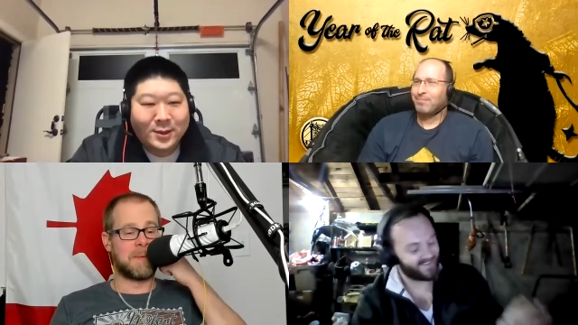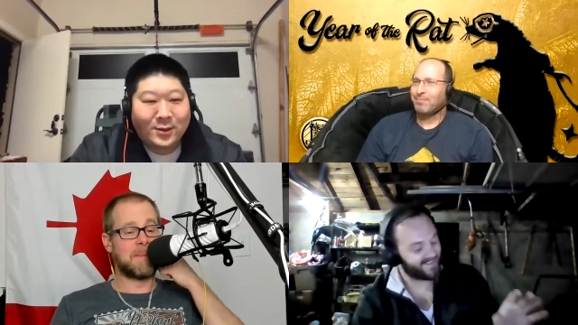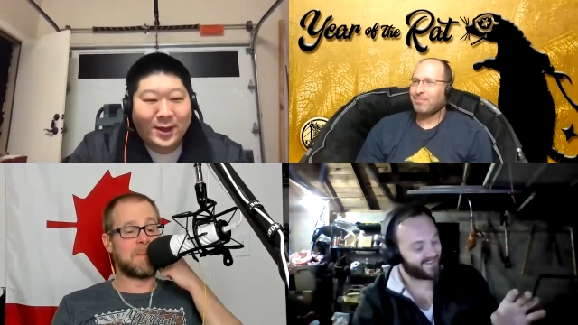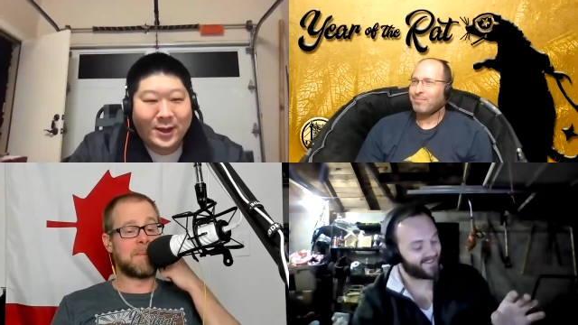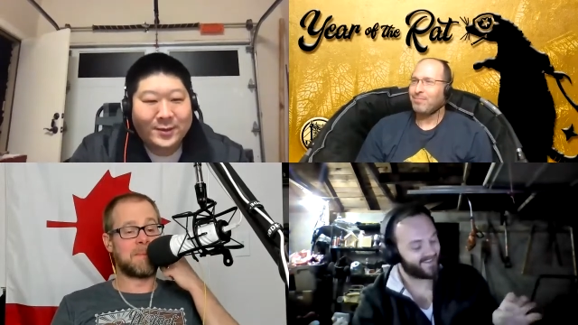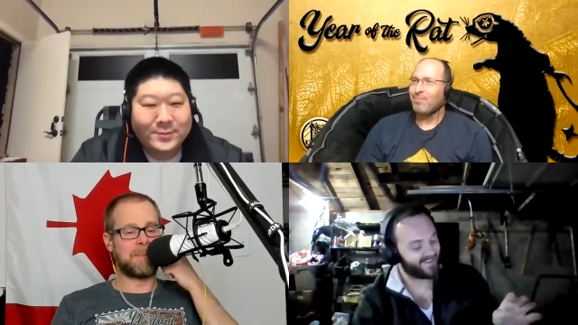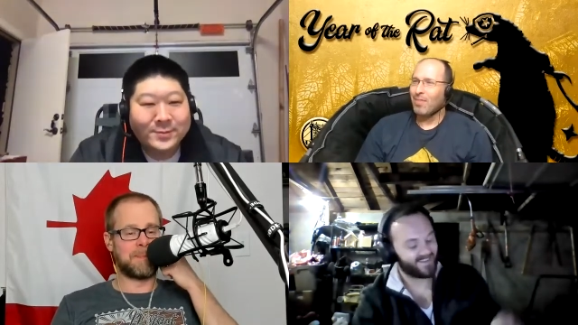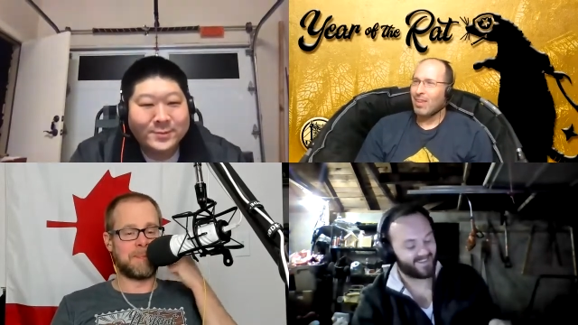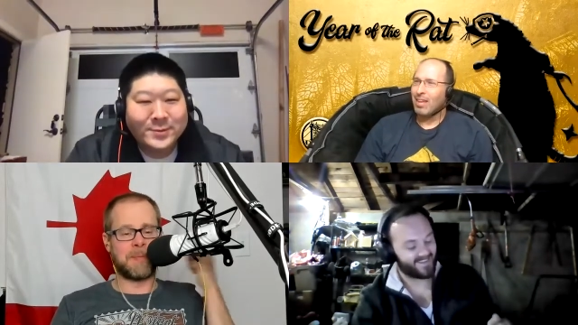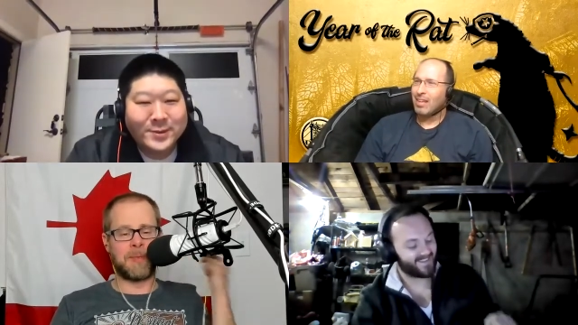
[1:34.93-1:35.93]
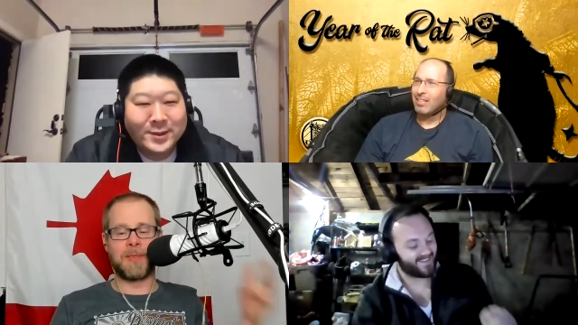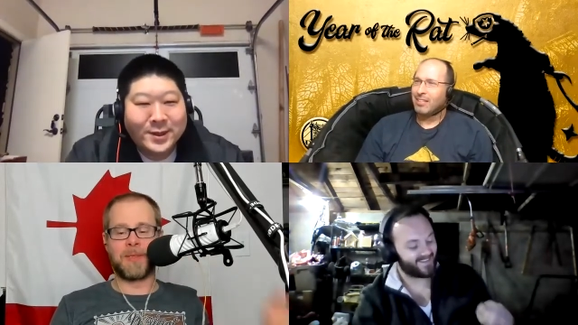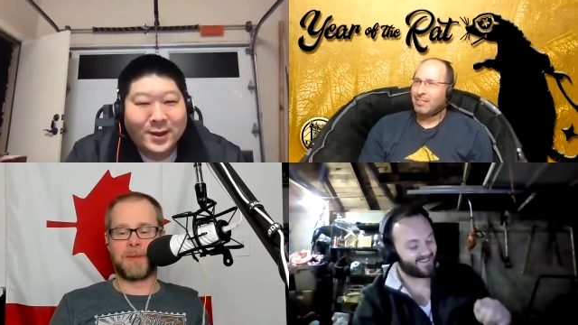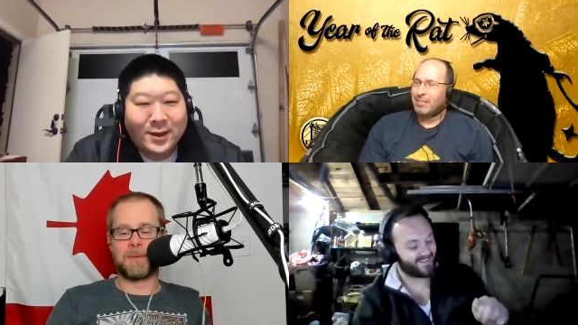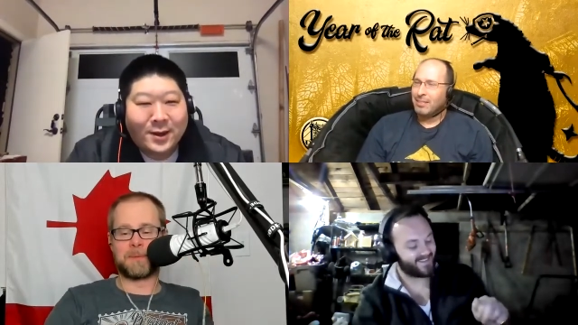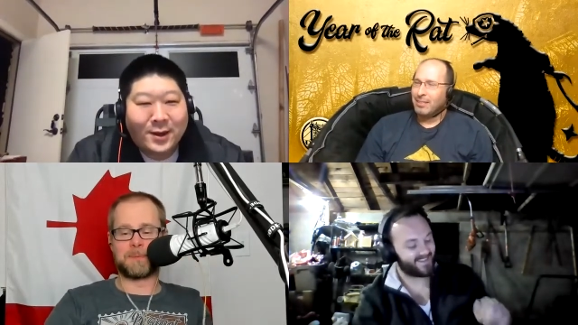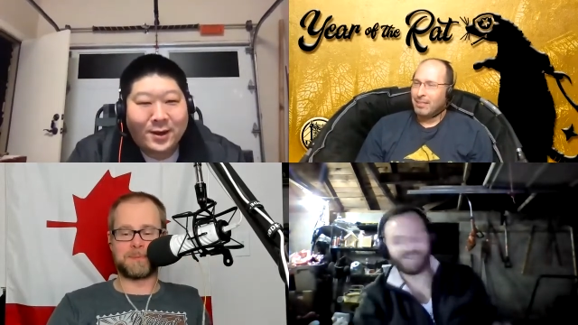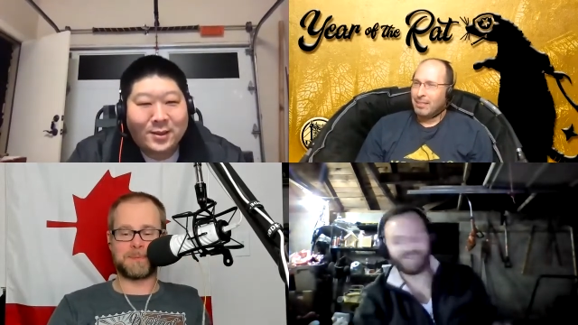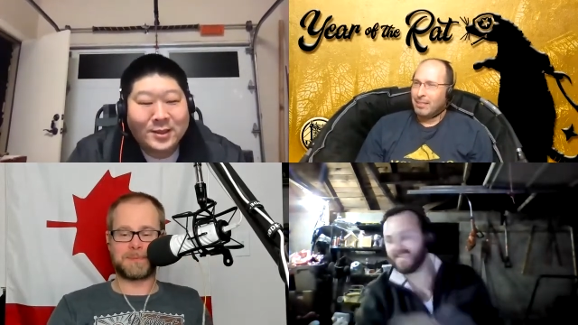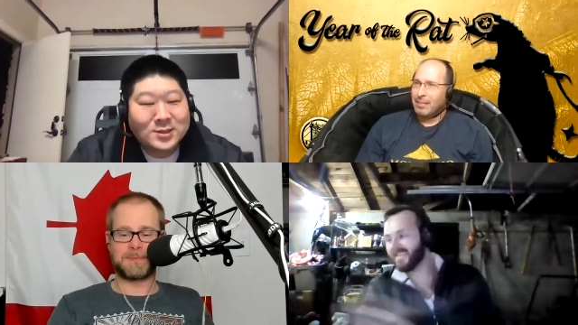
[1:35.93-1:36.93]
Speaker 1: Okay,
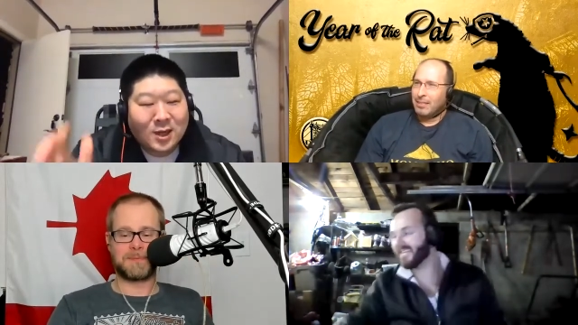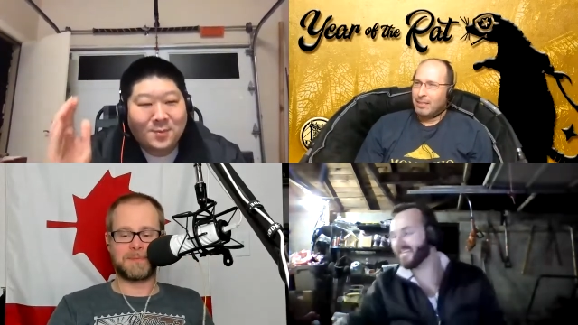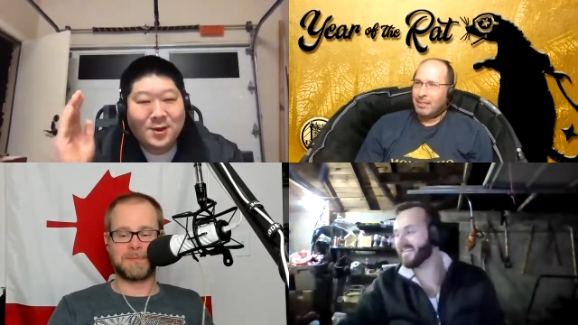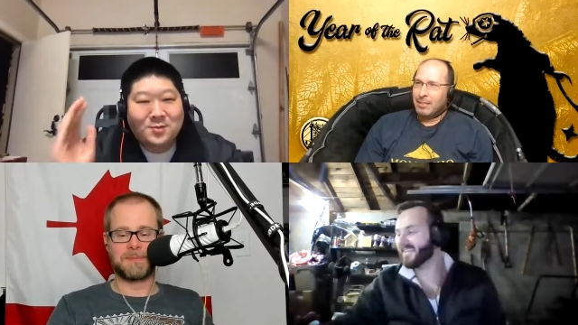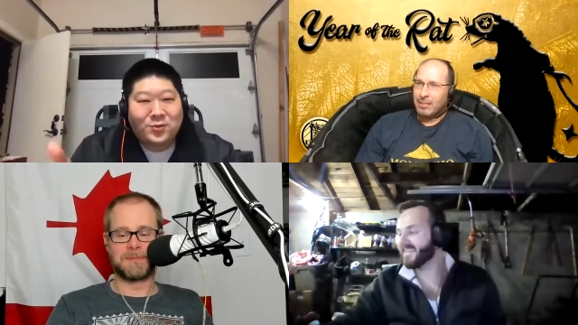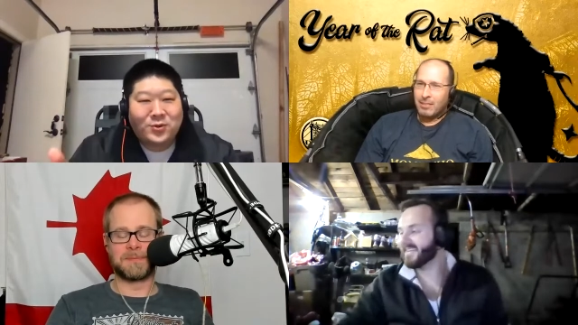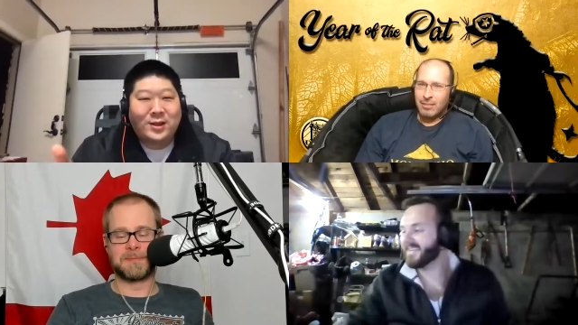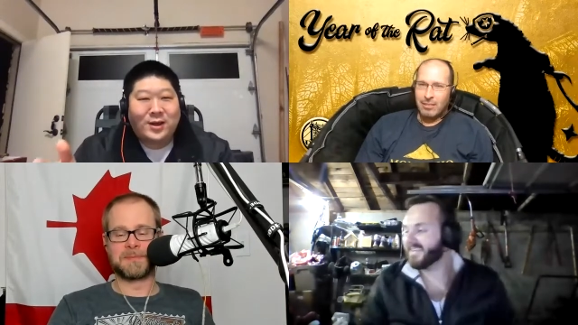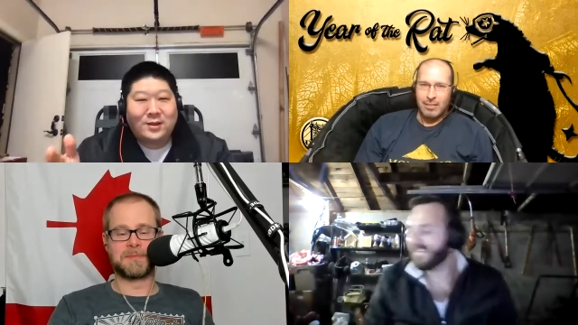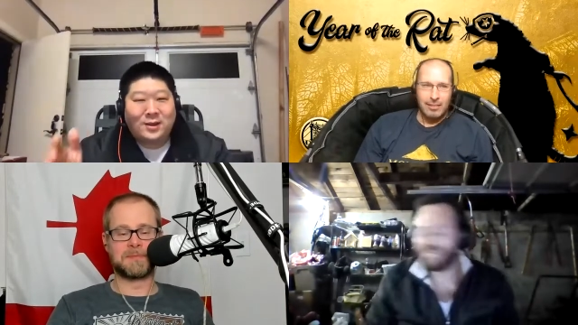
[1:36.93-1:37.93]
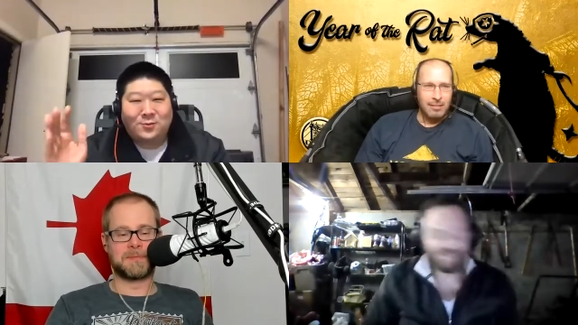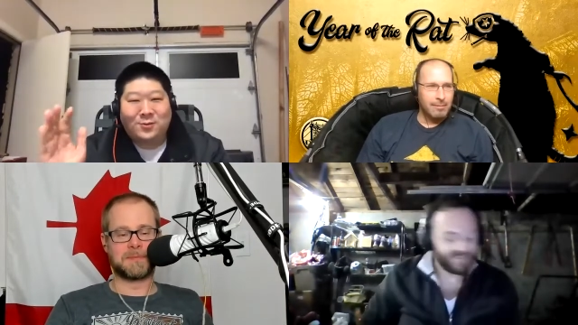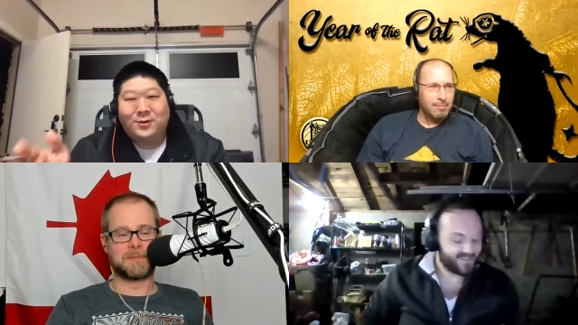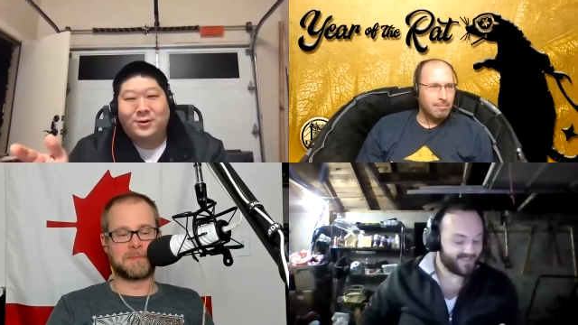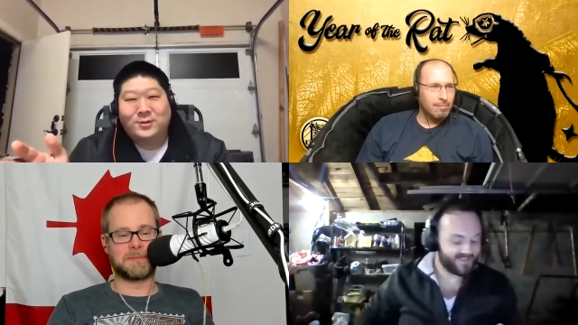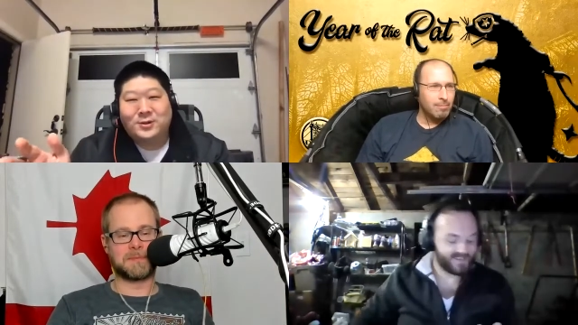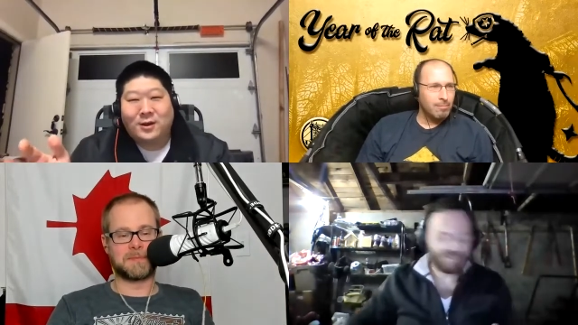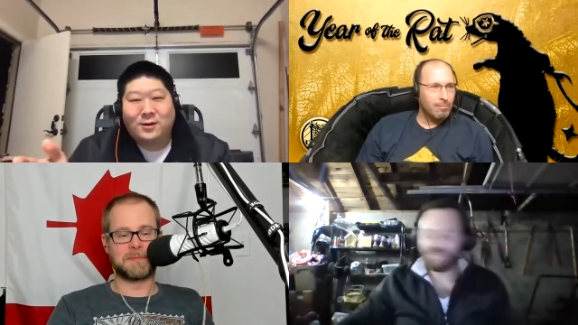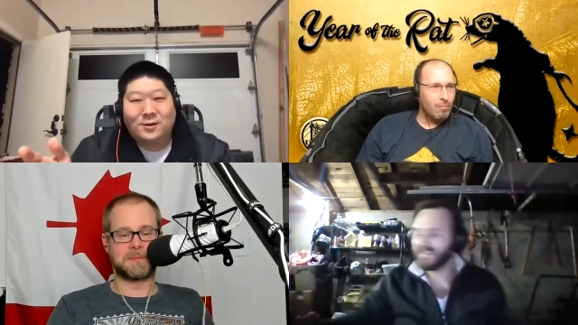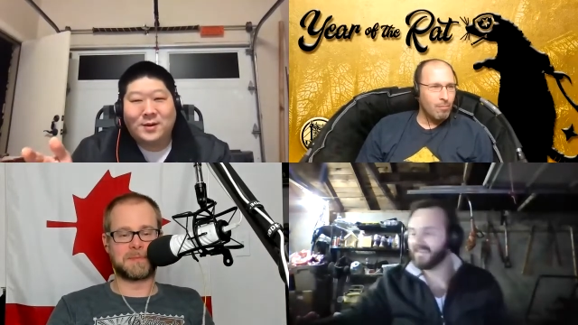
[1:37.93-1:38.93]
uh, let's talk about the pre-light, like we were
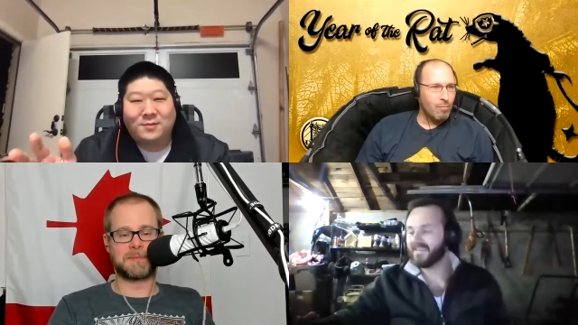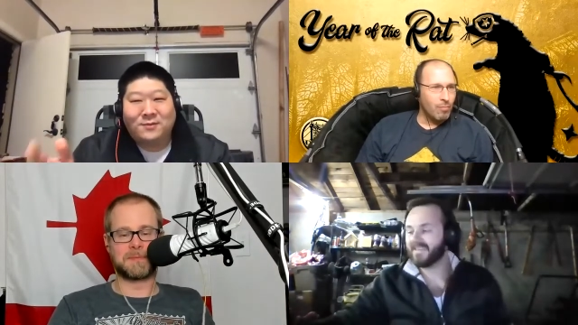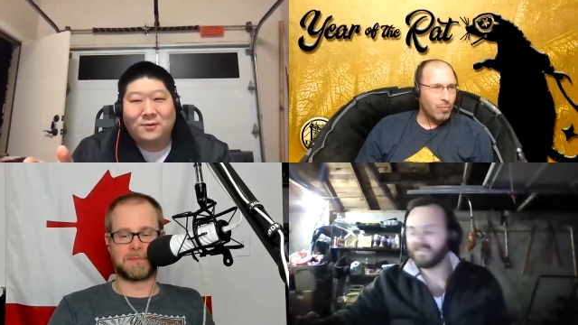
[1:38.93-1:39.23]
talking about before